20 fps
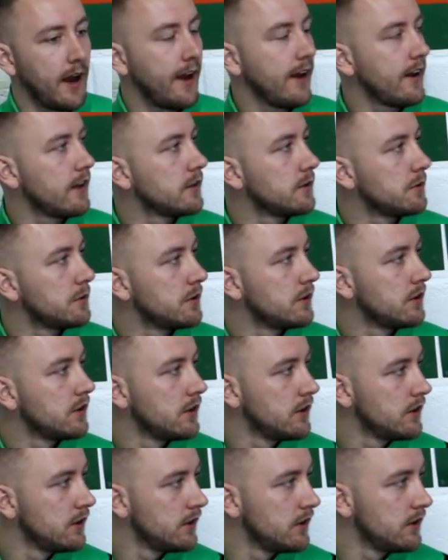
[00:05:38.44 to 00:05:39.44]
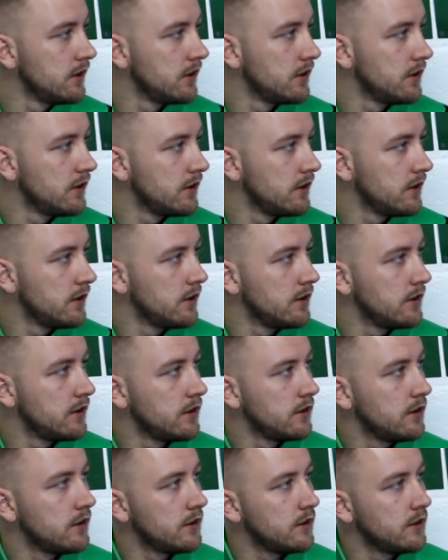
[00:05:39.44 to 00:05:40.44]

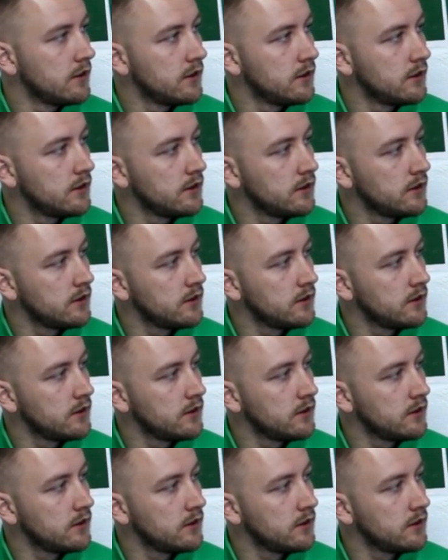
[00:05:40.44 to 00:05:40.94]
(silent)